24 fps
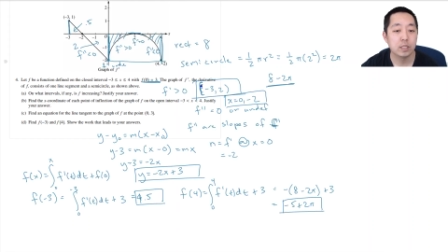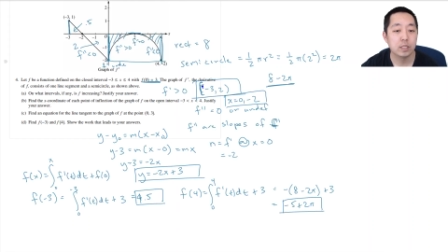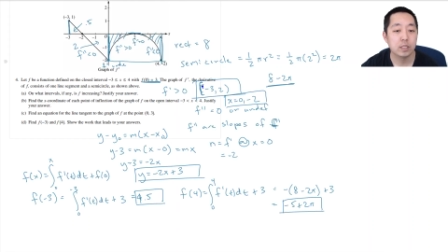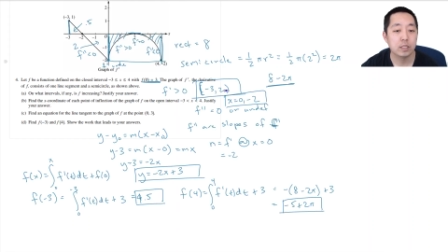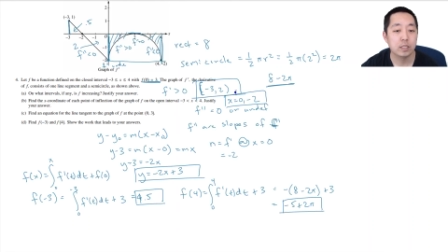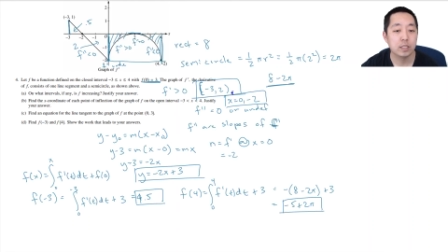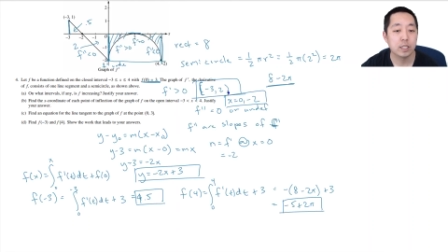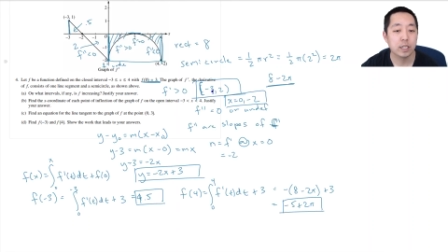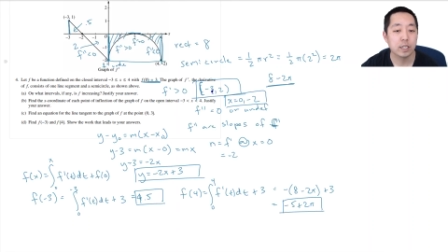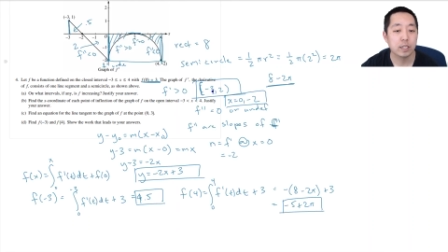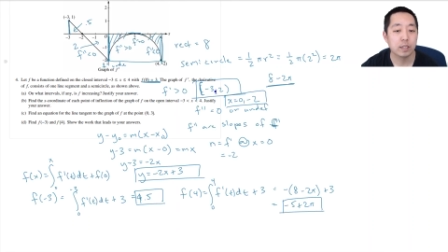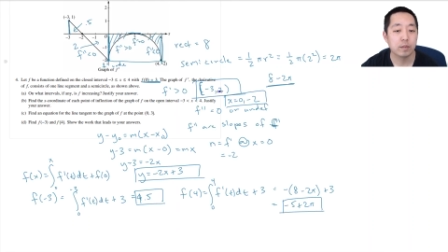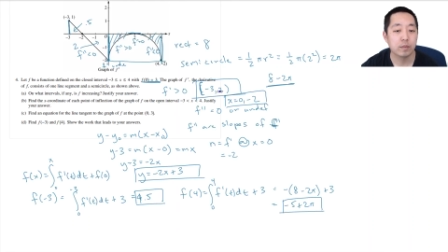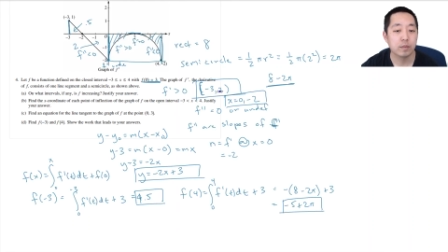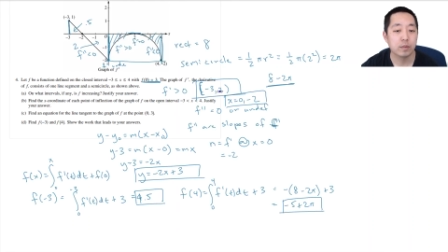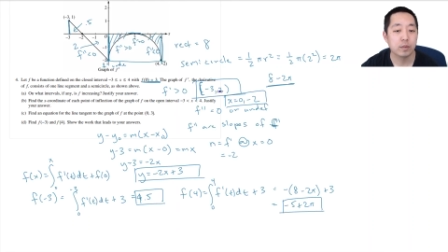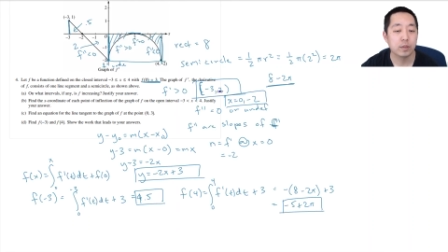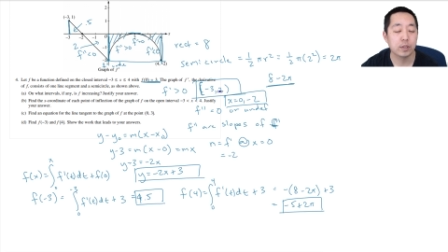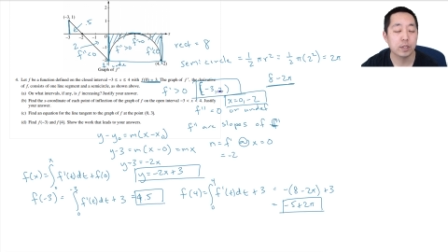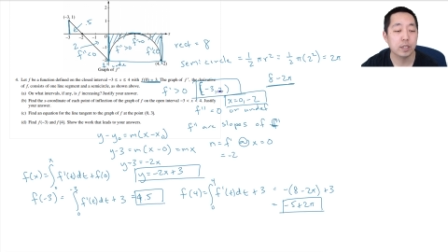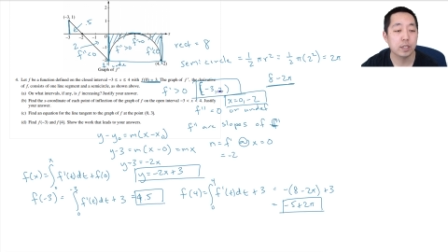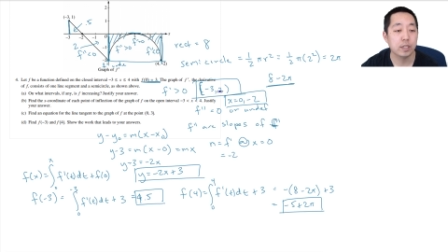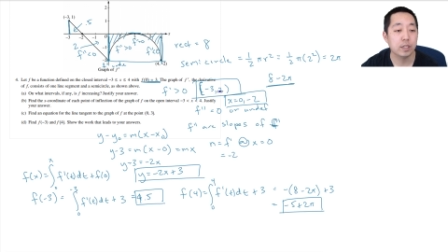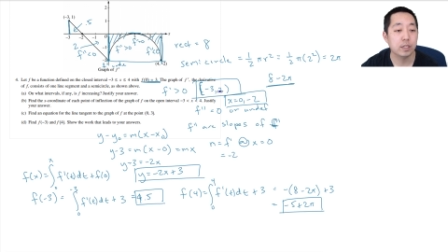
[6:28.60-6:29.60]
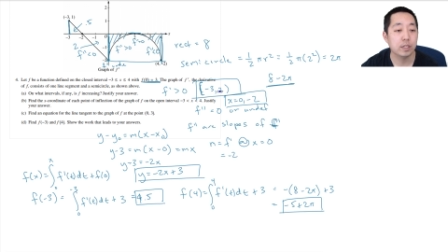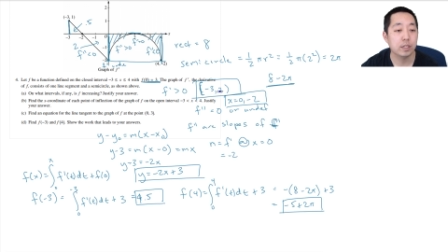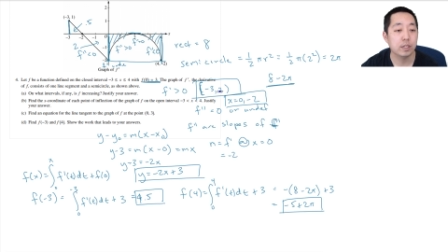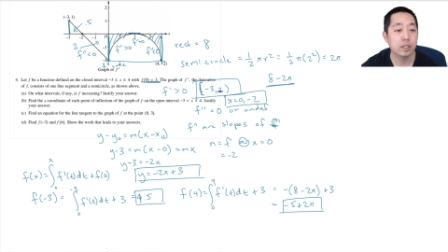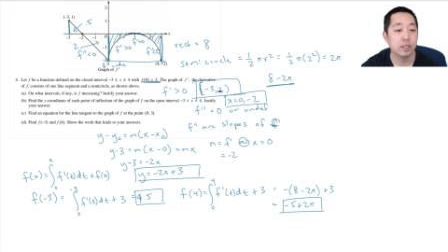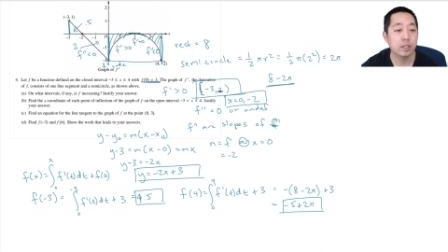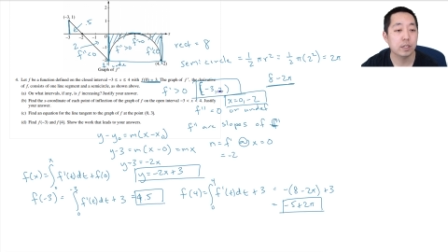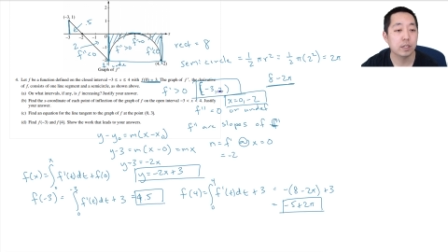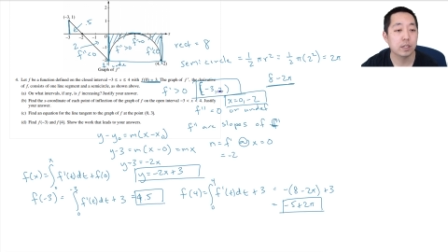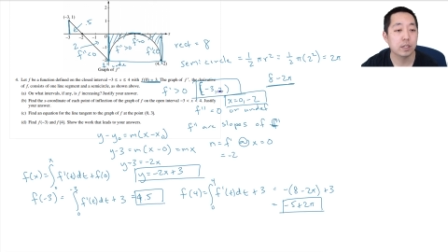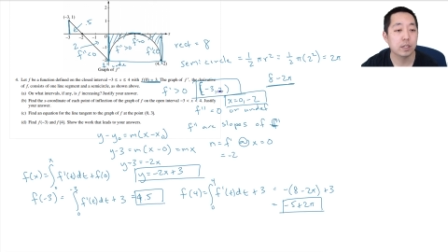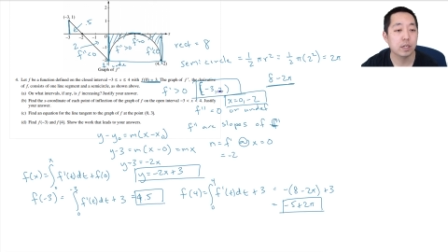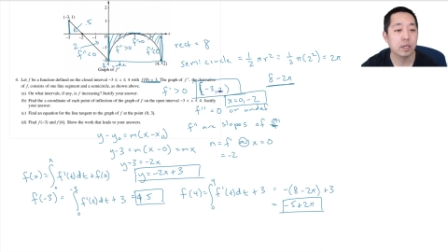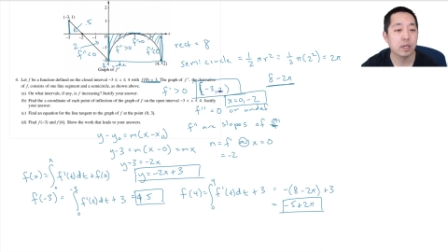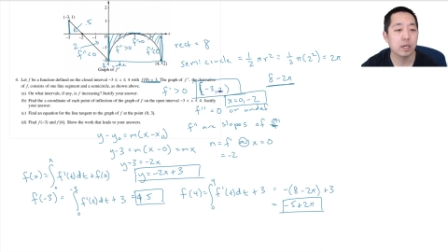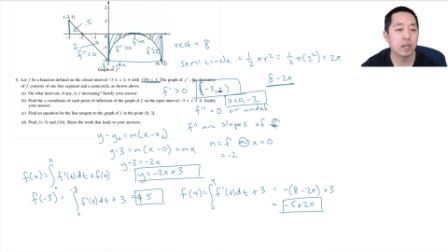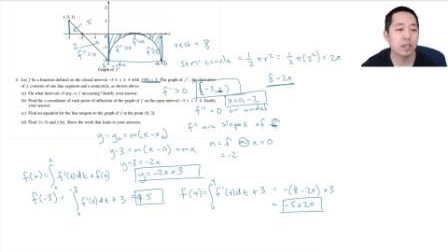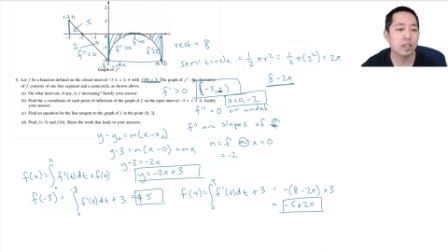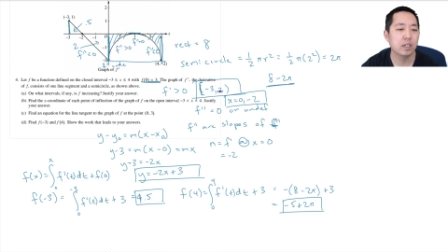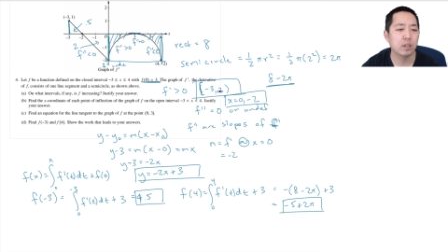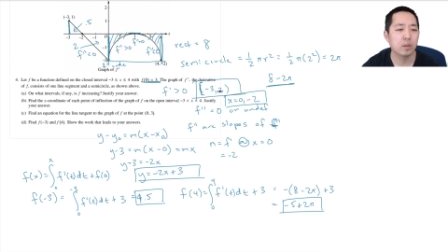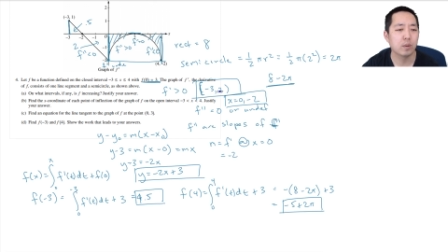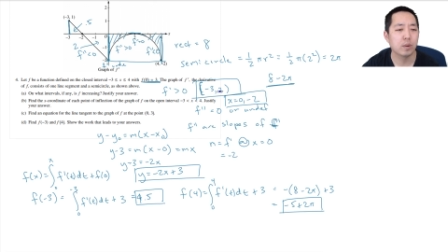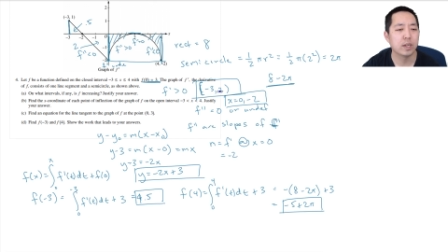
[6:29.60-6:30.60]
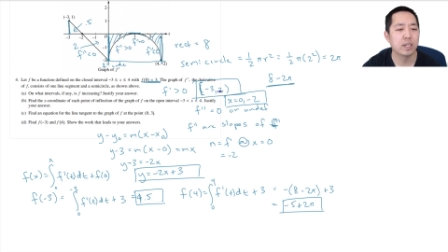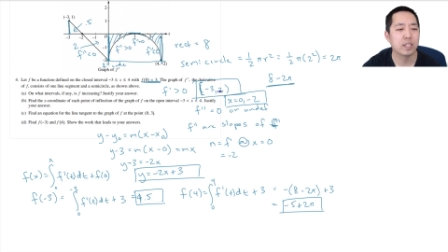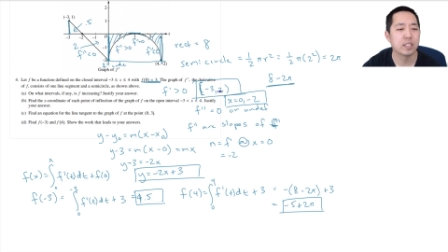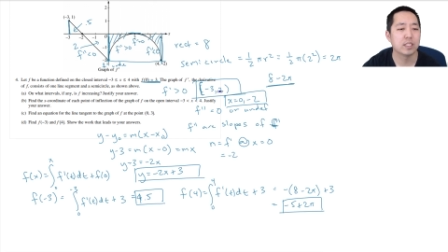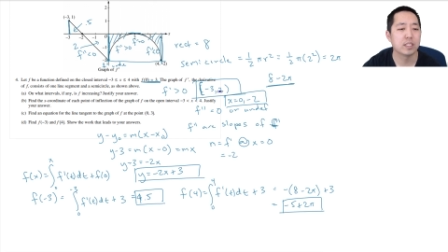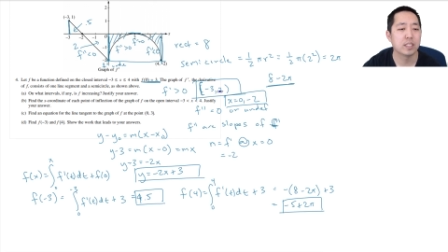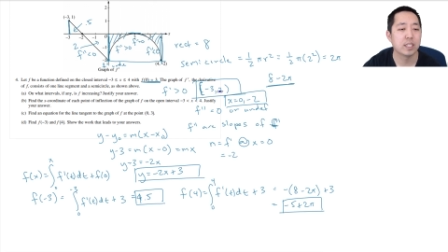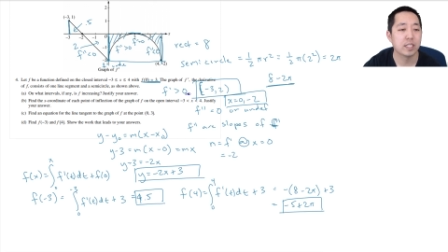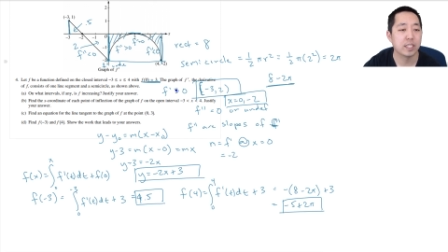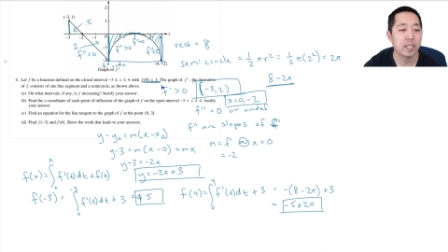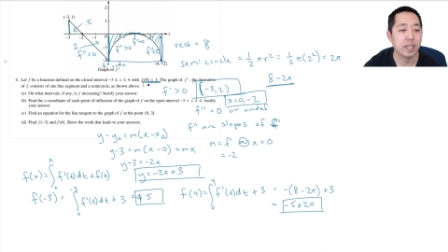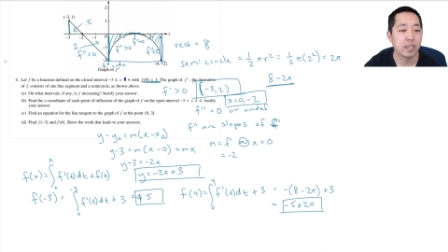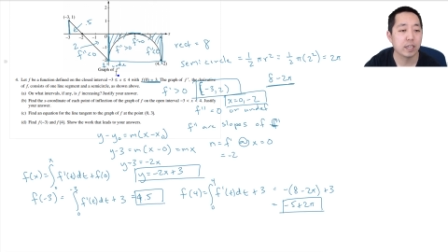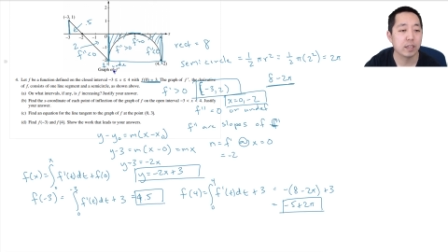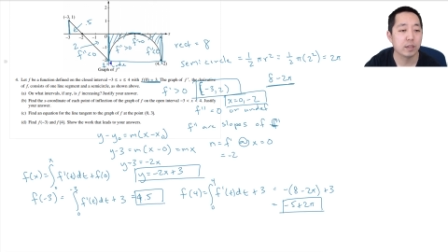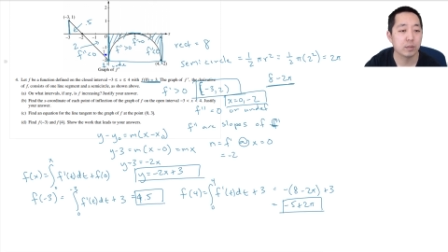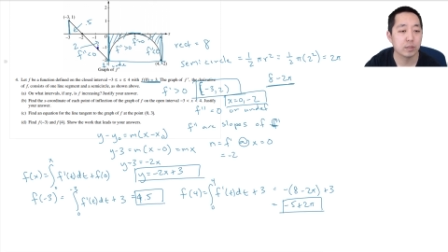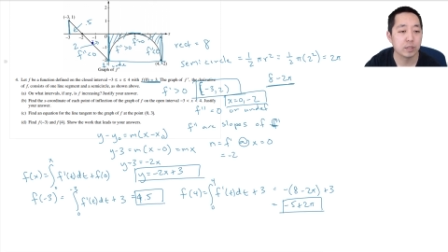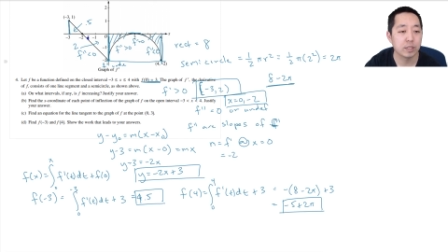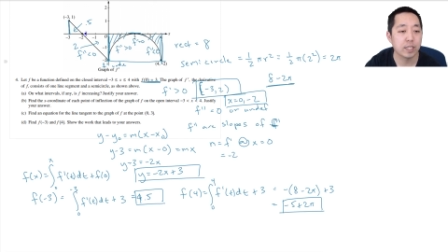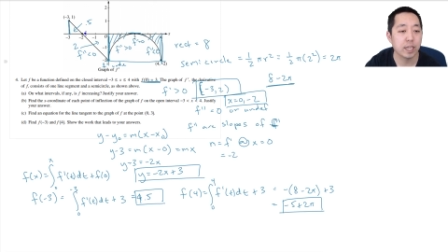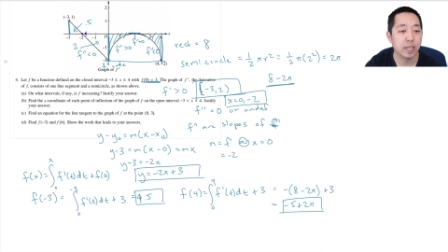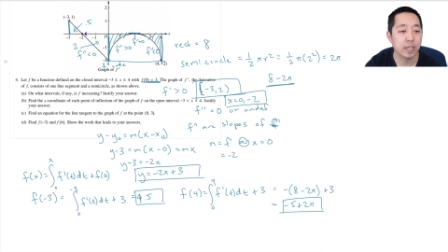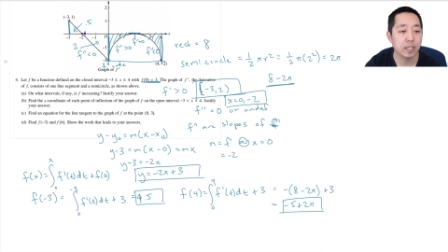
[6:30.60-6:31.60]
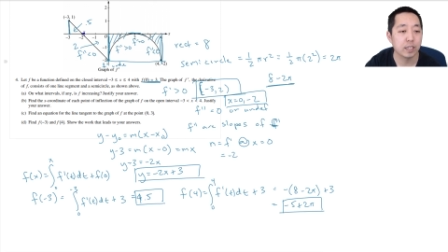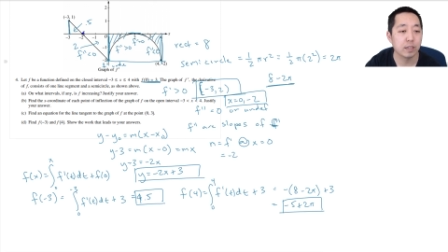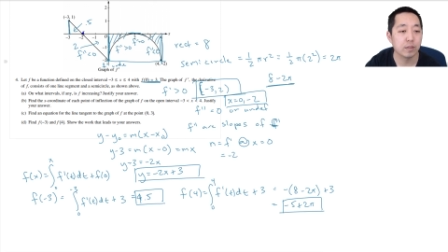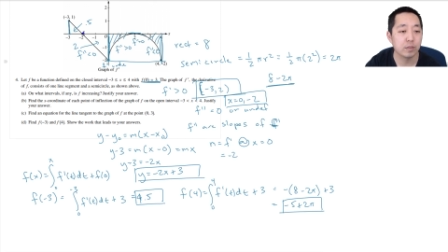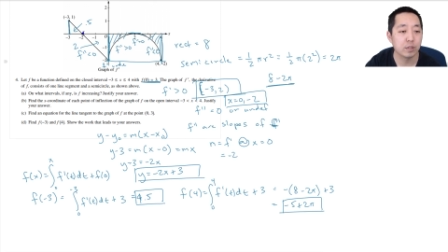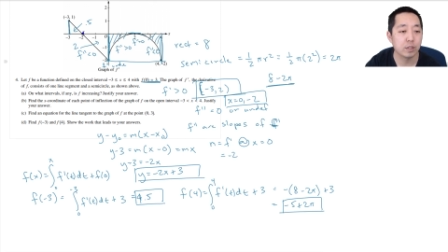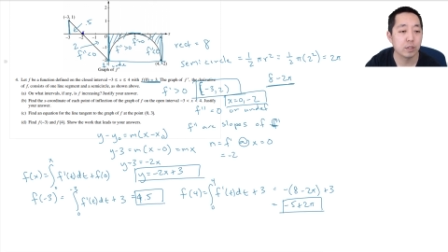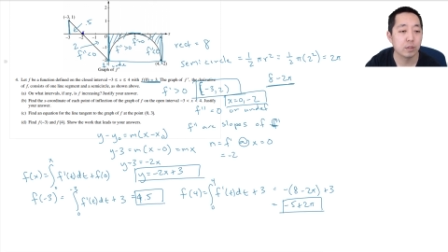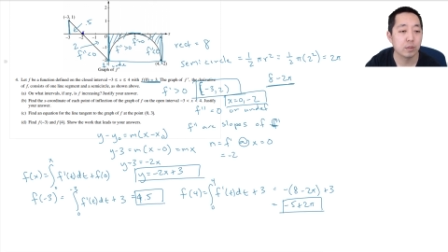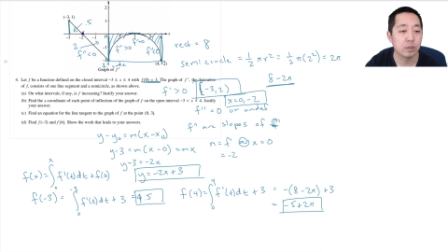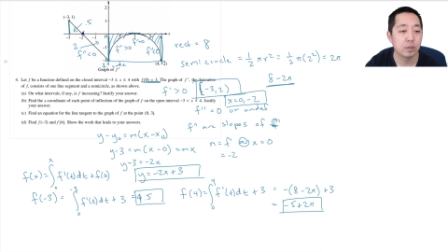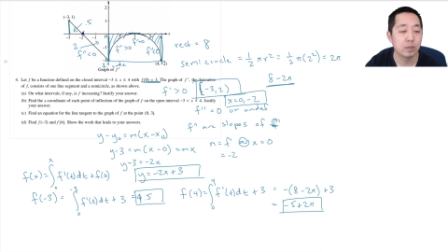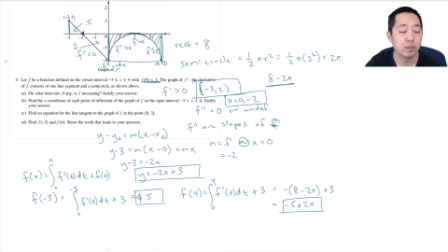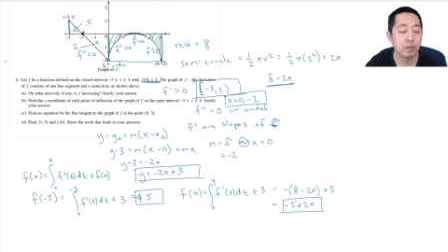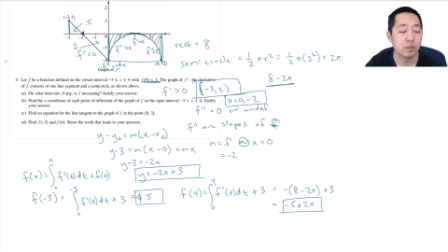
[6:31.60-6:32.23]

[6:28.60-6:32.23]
Negative three. I don't know why I didn't say negative. It was negative two.